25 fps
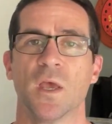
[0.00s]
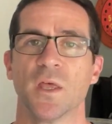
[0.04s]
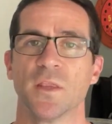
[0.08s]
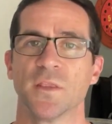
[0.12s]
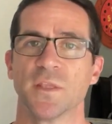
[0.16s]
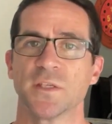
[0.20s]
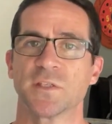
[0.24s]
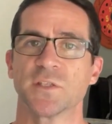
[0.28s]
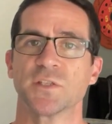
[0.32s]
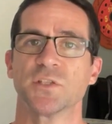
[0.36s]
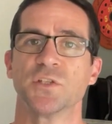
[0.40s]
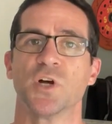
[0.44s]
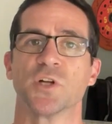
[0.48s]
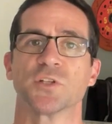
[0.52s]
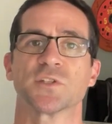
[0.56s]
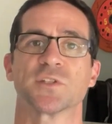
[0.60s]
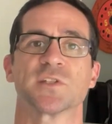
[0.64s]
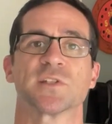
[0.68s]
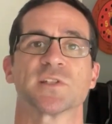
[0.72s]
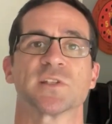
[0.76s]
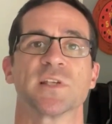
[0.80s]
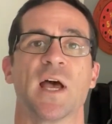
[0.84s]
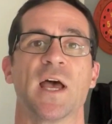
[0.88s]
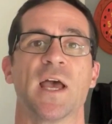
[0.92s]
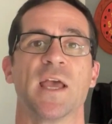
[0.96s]
This is not to
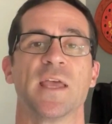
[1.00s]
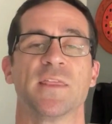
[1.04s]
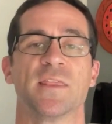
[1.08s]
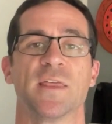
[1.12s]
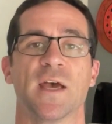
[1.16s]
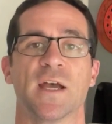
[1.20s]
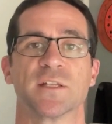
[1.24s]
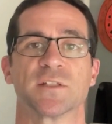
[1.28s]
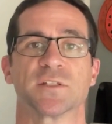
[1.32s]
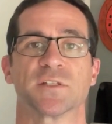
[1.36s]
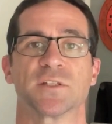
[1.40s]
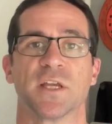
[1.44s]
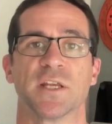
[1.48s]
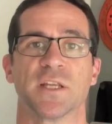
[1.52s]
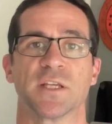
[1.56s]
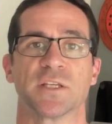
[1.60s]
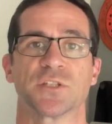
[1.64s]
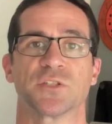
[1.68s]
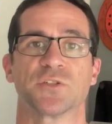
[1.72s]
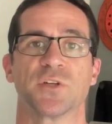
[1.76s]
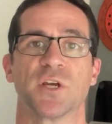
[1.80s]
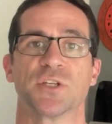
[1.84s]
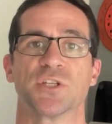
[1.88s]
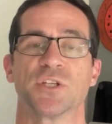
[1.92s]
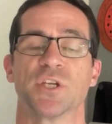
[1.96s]
say that static
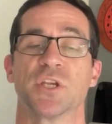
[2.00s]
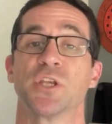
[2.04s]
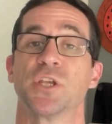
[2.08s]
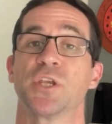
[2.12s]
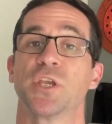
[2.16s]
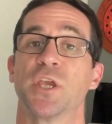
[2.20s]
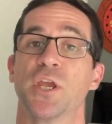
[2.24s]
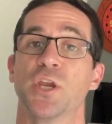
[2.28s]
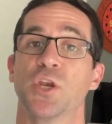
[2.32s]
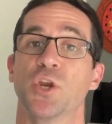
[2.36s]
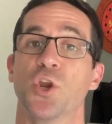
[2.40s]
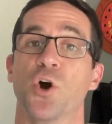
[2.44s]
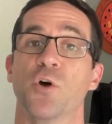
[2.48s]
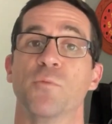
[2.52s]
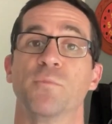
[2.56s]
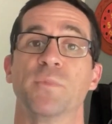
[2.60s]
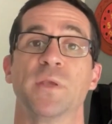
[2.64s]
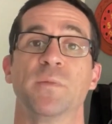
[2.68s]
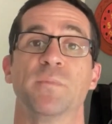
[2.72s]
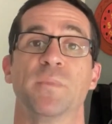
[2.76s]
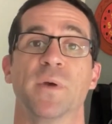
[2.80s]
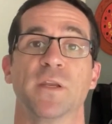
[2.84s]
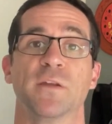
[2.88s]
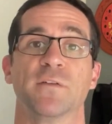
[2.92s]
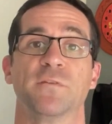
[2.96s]
stretching cannot
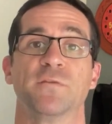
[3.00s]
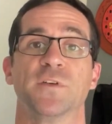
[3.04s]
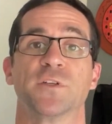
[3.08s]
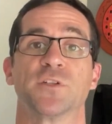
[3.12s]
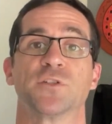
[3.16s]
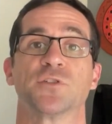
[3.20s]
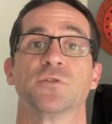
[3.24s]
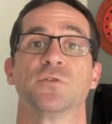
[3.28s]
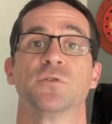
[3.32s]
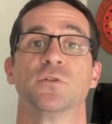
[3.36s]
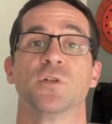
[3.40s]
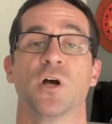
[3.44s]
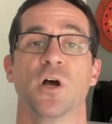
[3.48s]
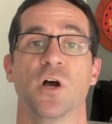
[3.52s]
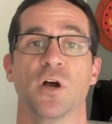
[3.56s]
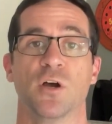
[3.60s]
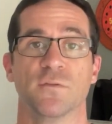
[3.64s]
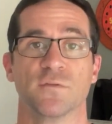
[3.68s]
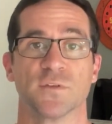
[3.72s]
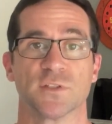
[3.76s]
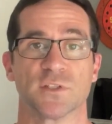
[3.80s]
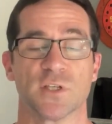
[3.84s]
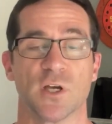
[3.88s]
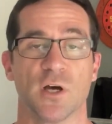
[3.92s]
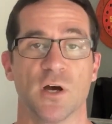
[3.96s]
be beneficial
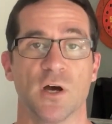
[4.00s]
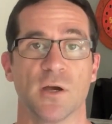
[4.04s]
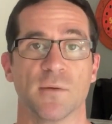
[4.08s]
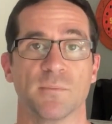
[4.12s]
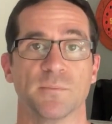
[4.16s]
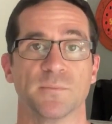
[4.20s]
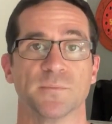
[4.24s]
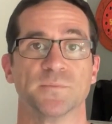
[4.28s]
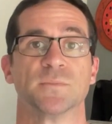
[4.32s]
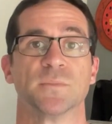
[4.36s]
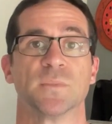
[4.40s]
over time.